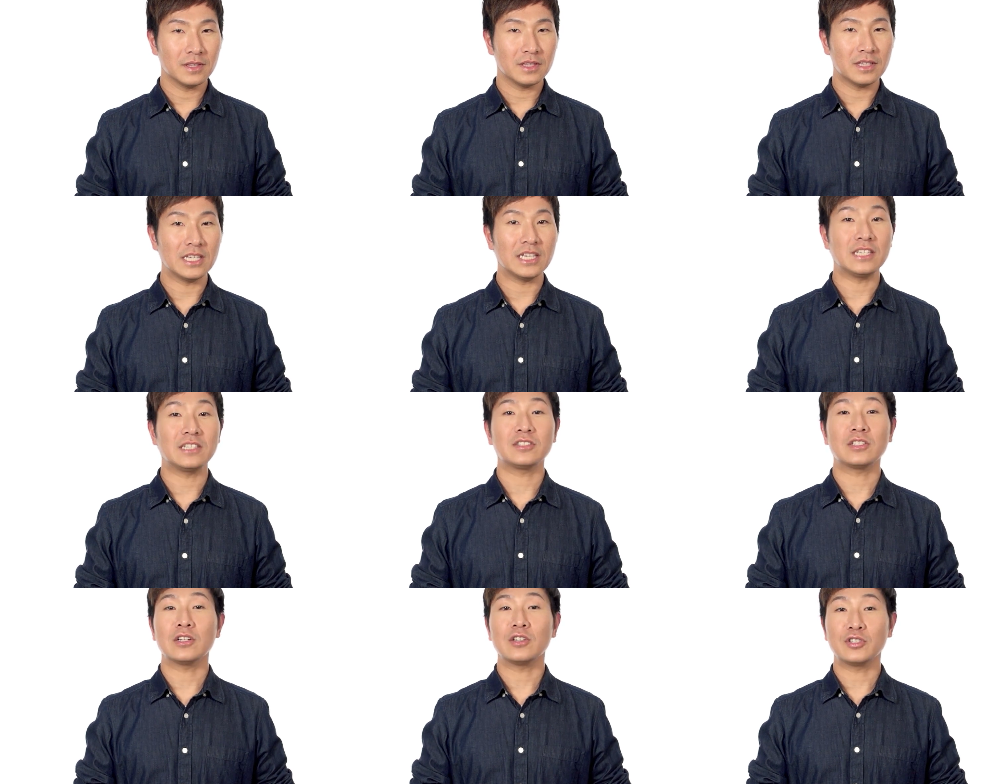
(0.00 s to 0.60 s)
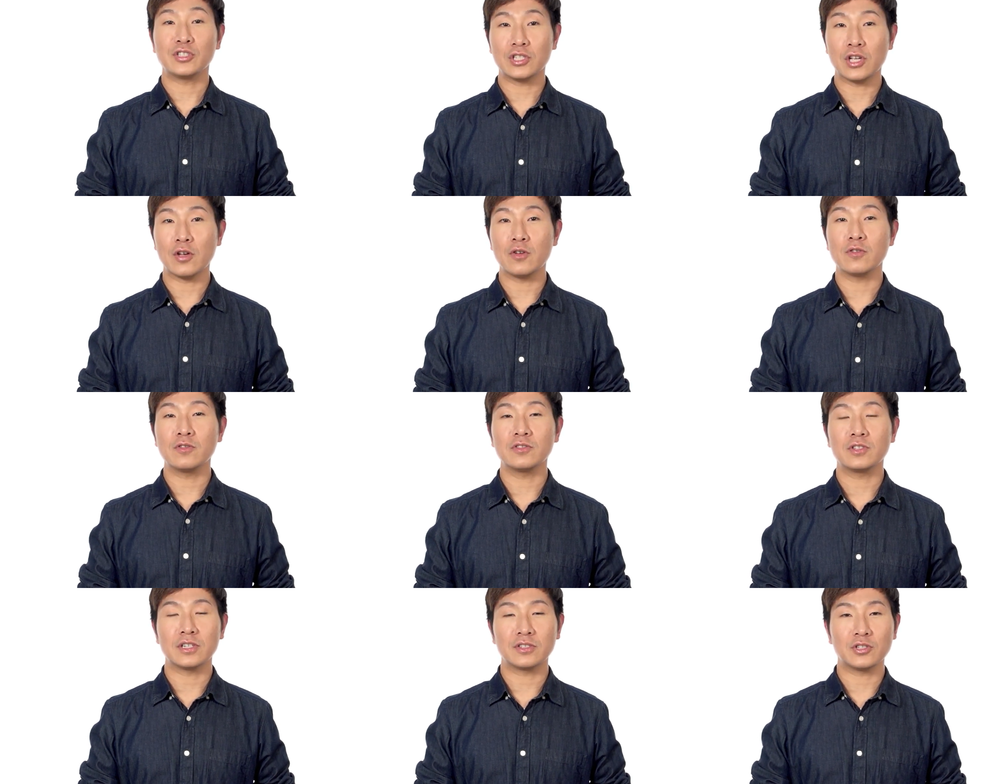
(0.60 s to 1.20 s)
These
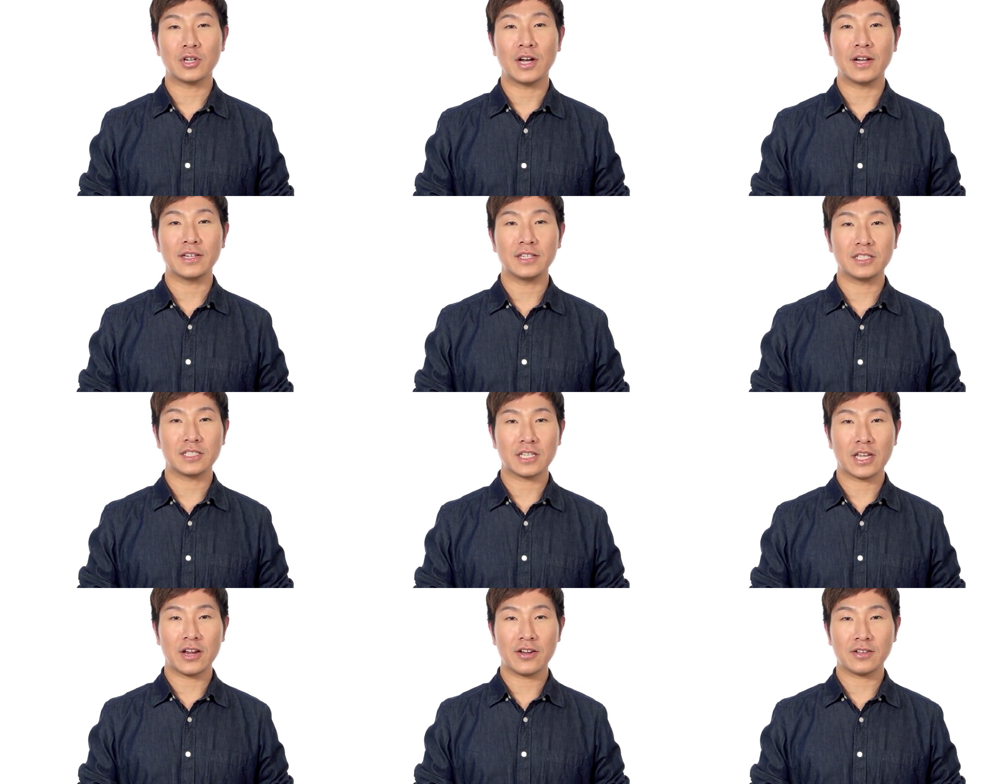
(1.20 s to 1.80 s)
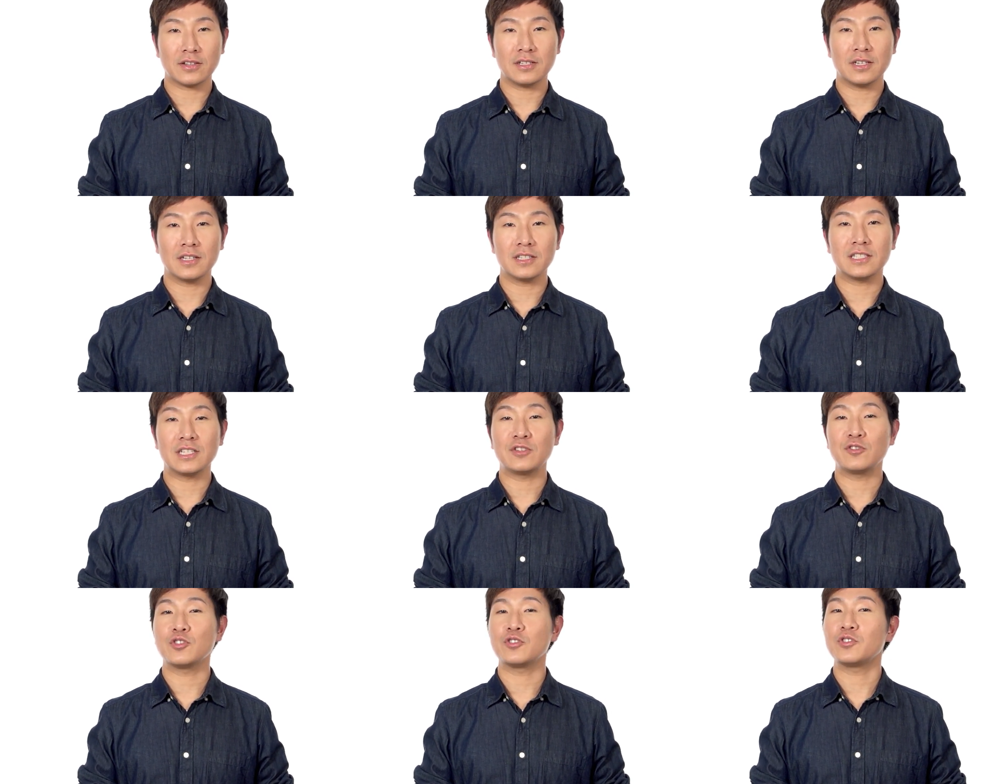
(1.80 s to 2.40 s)
show the Chinese characters
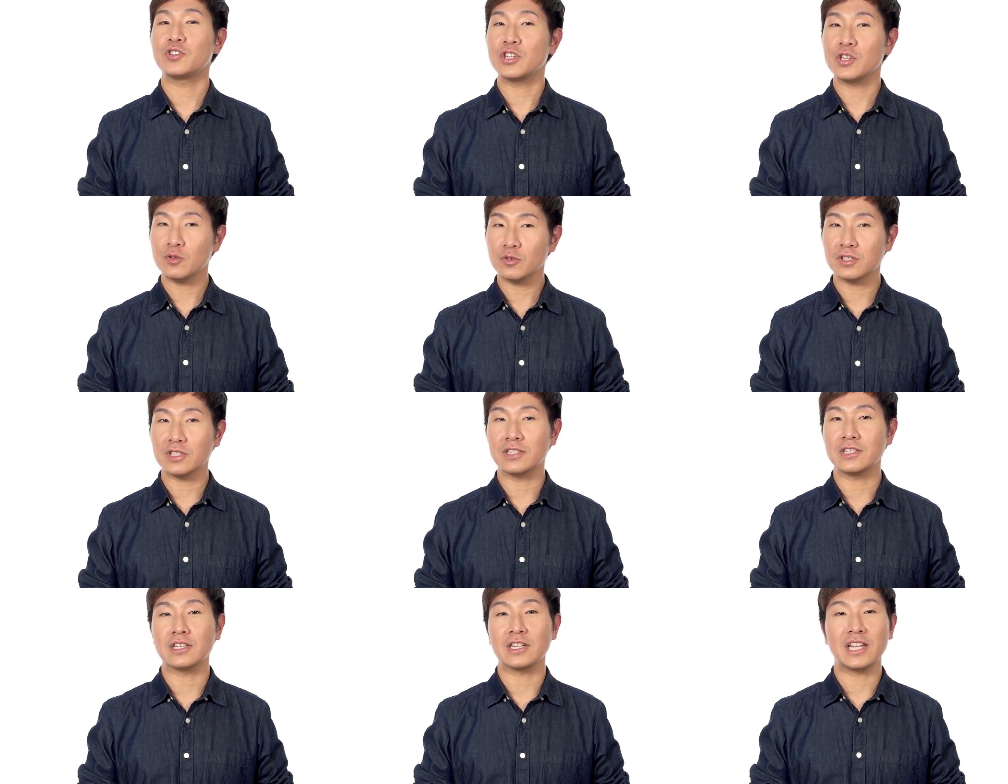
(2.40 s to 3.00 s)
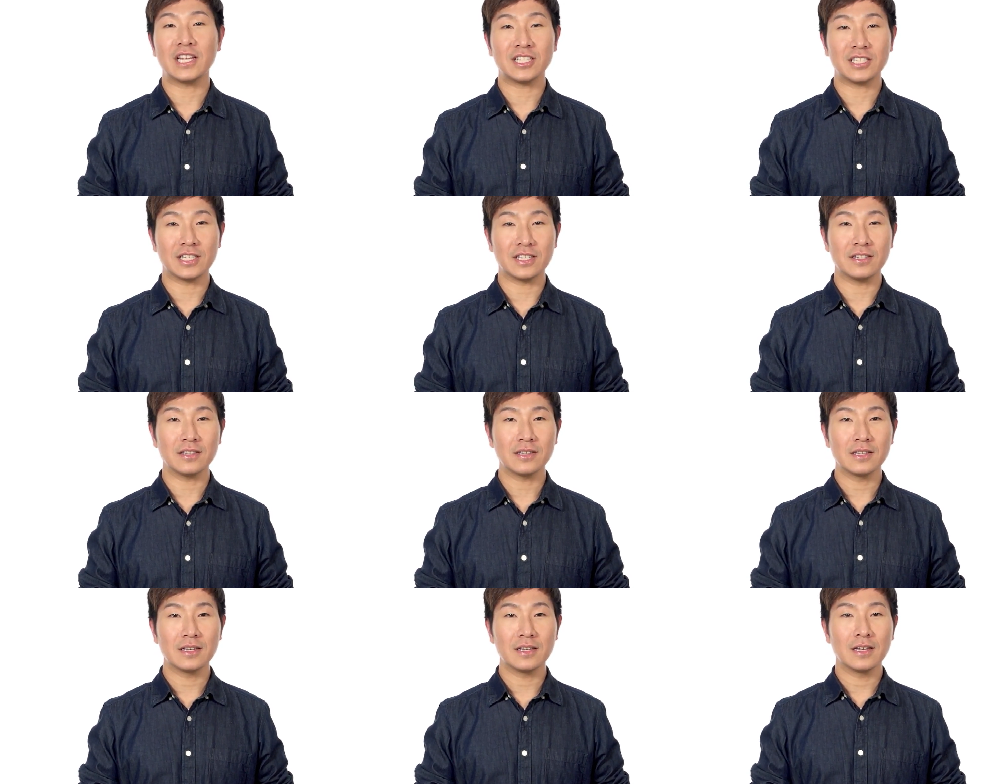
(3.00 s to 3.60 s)
introduced in the
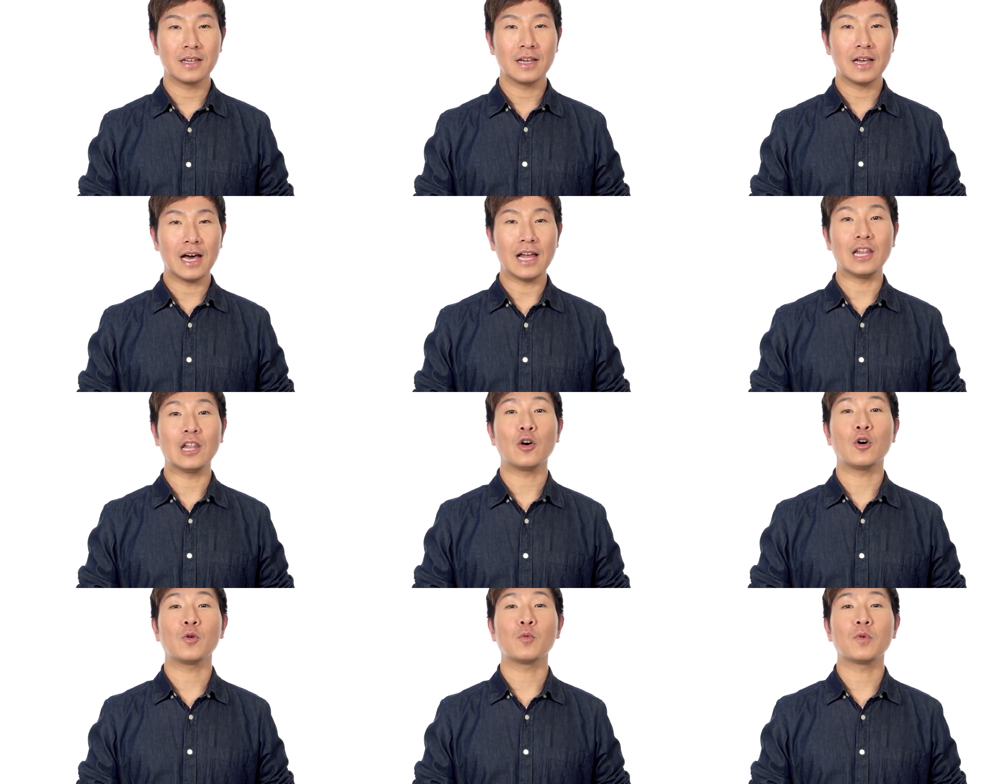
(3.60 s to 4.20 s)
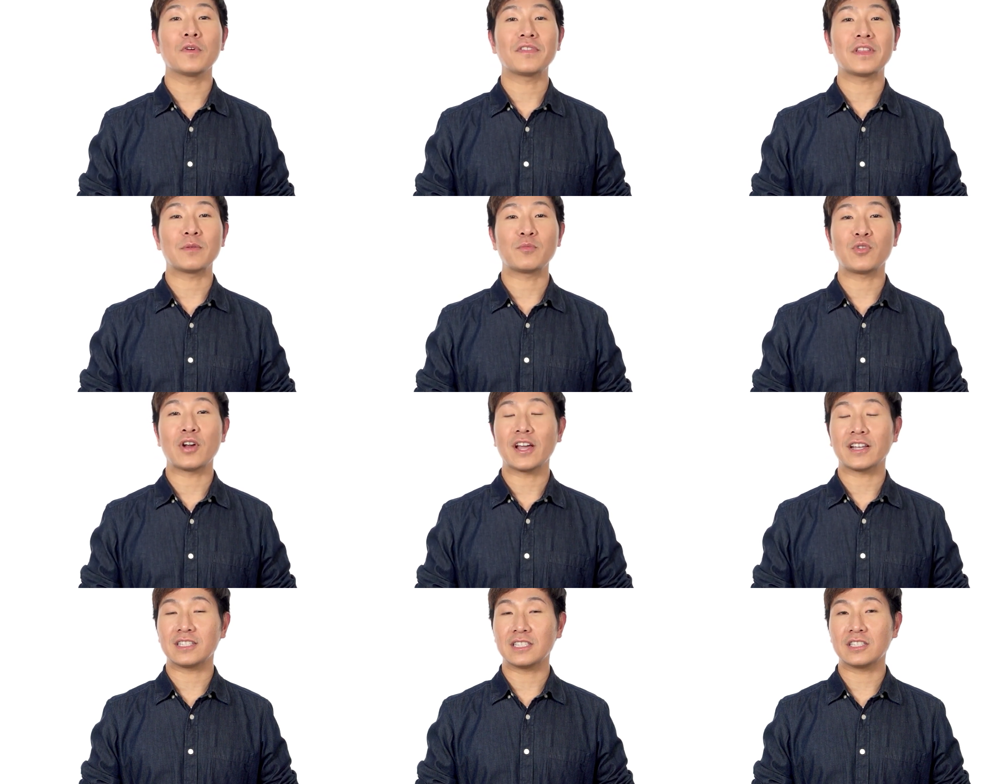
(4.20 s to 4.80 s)
lesson, along with the
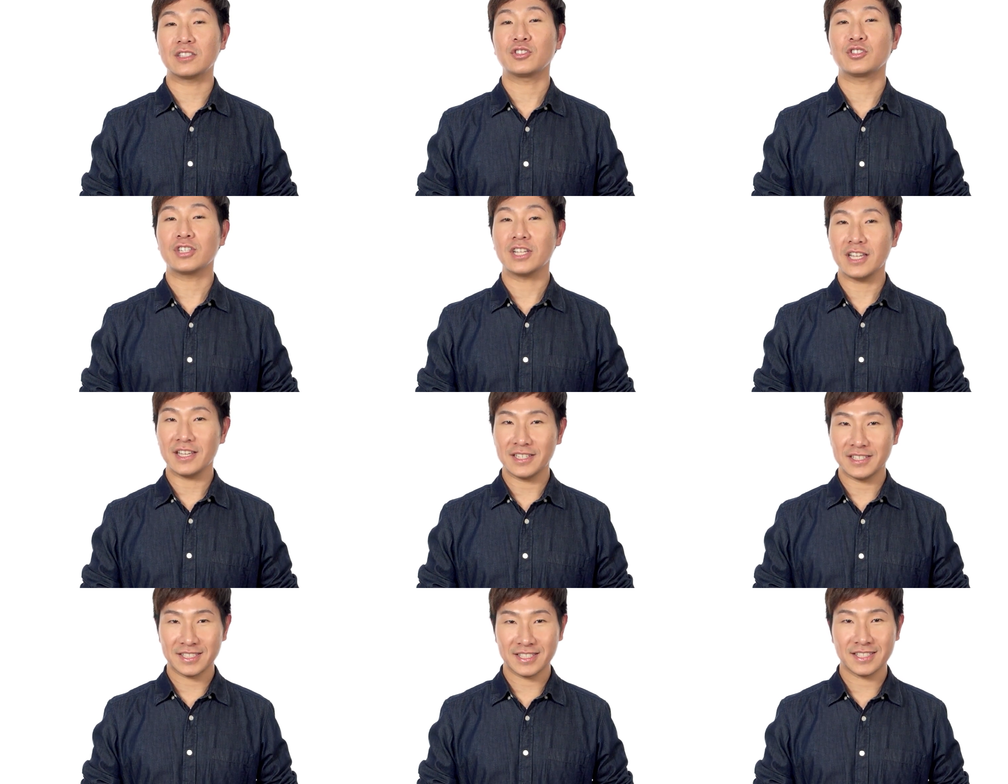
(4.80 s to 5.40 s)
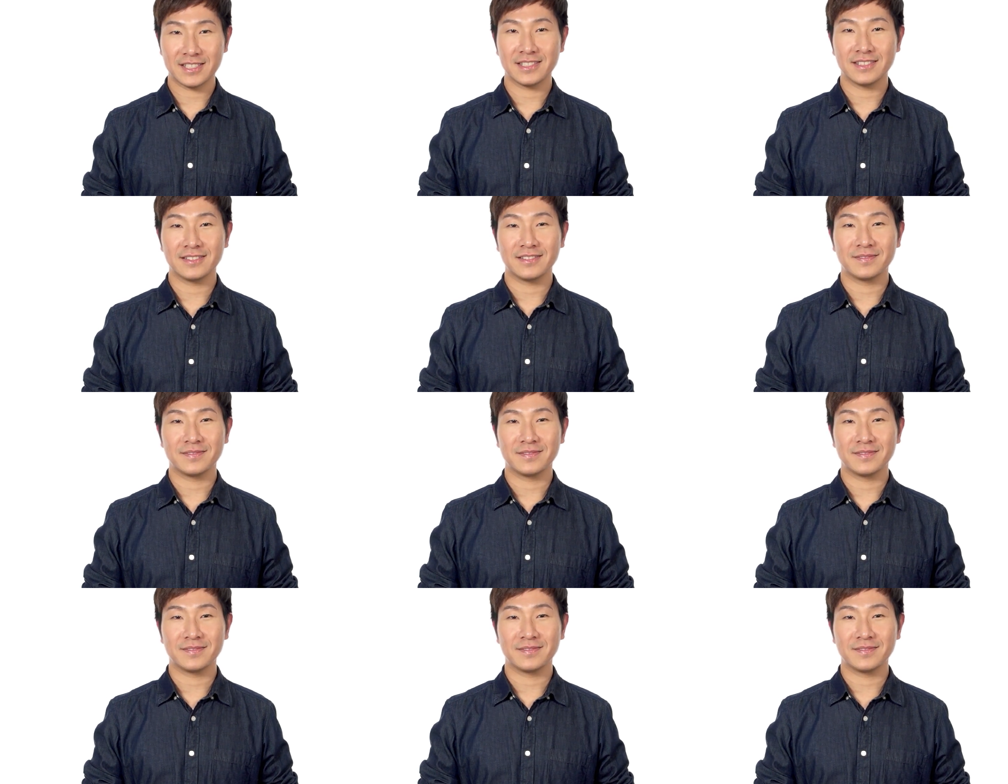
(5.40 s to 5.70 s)
practice sheets.